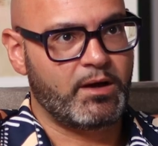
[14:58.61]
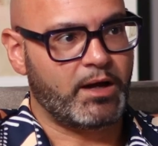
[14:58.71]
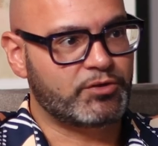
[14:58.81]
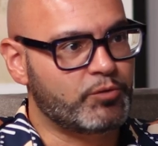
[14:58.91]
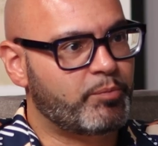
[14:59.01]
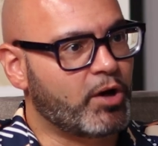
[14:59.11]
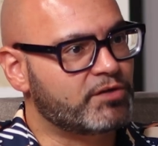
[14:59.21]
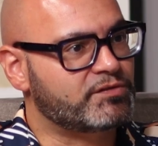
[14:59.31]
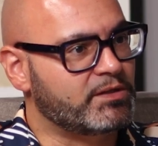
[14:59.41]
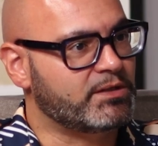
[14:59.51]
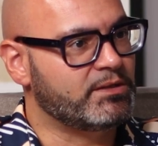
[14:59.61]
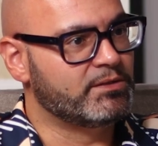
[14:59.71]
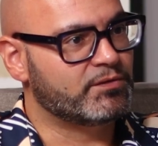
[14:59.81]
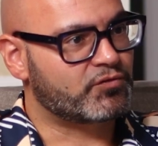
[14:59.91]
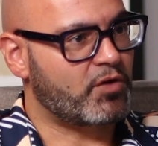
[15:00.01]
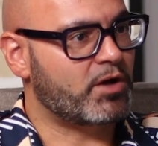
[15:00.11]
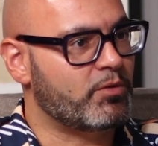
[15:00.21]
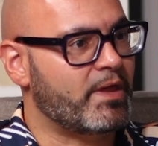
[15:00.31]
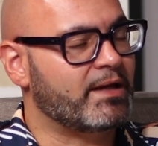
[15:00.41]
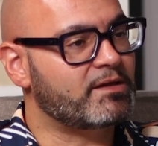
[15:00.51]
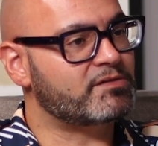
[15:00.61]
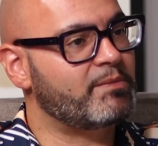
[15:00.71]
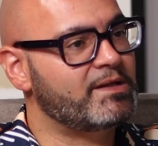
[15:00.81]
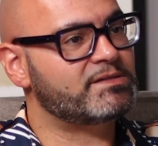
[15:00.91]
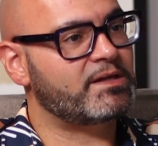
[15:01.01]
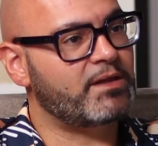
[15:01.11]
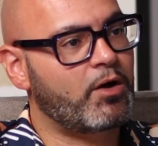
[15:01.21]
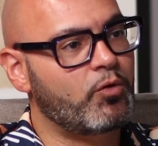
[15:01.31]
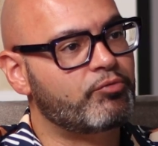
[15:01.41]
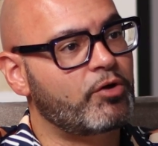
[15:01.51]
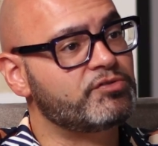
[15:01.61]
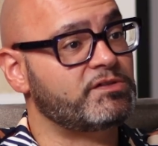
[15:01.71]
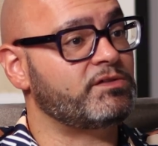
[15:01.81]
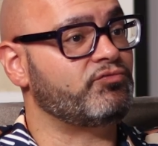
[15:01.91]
I do personally struggle with that. It doesn't mean to say the whole process